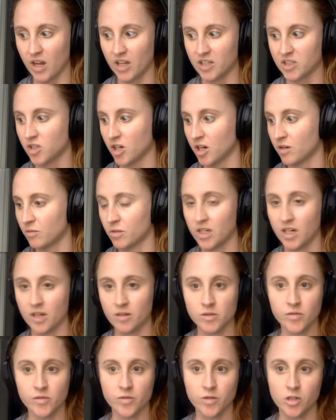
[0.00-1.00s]
I started when
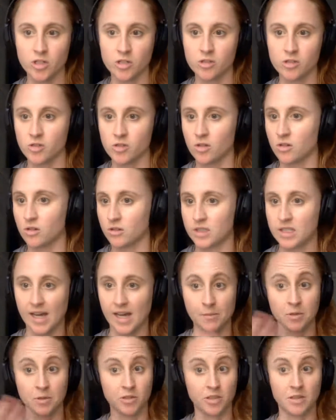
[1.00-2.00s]
I was 4 years old,
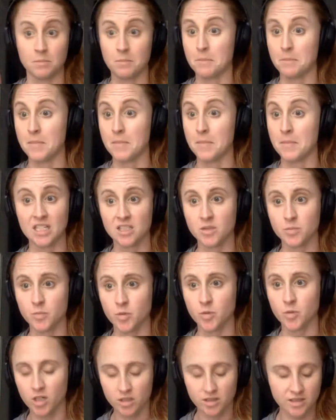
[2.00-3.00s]
dabbled in many
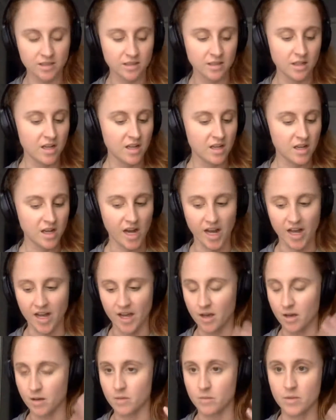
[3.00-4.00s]
sports,
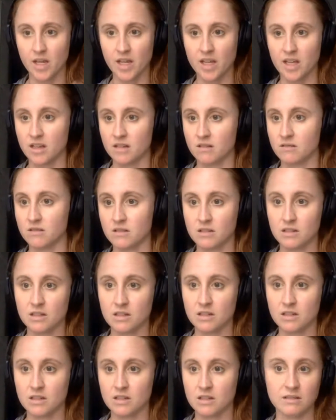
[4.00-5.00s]
and
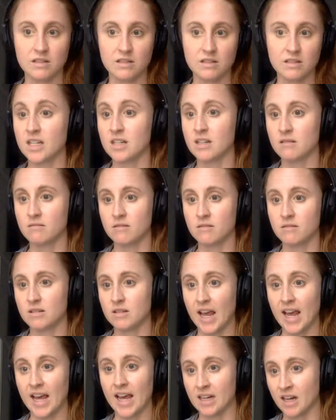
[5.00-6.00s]
did it
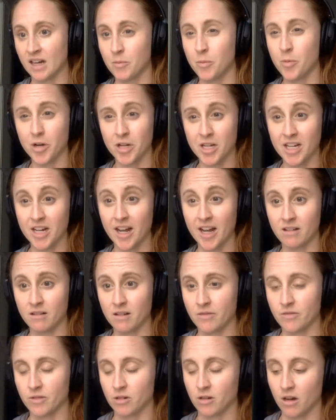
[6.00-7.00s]
at a pretty high
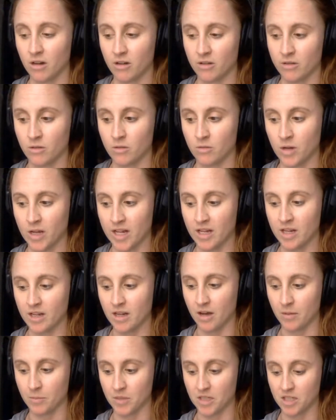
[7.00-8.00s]
level all the way
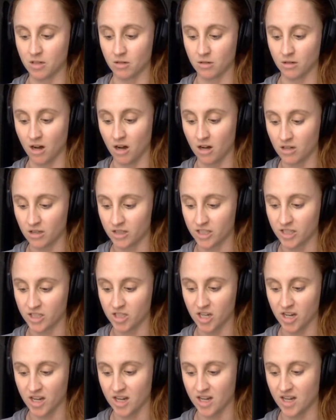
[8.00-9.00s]
up until
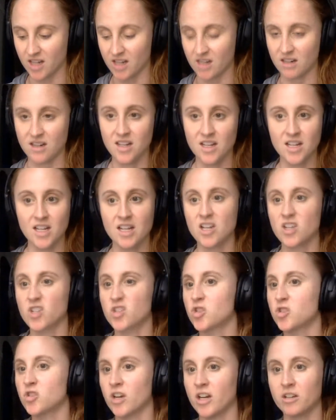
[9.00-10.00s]
college. And
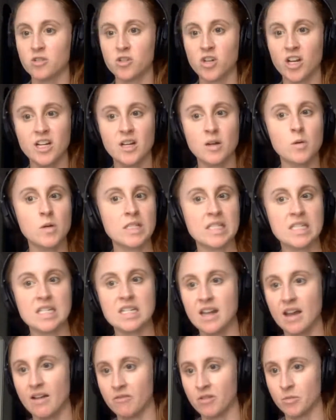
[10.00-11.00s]
strength training was
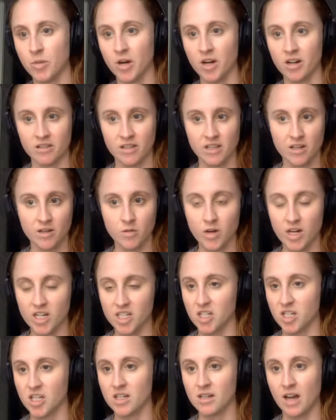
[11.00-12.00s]
never part of the
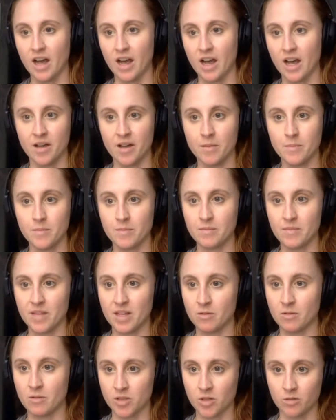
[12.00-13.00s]
equation.
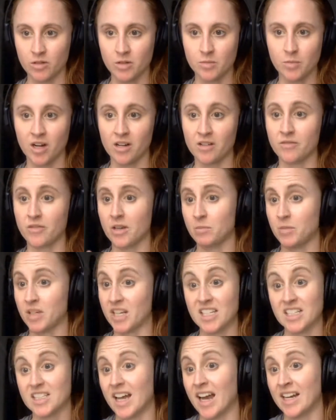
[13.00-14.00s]
It was only part of it
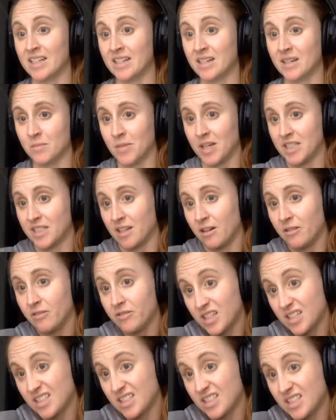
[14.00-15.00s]
because I did it myself
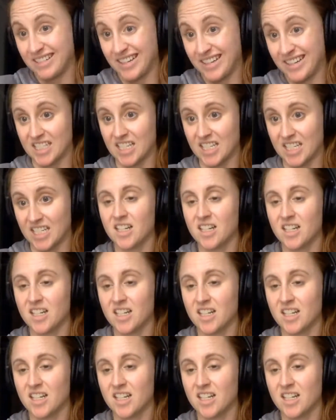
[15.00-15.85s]
because I liked it.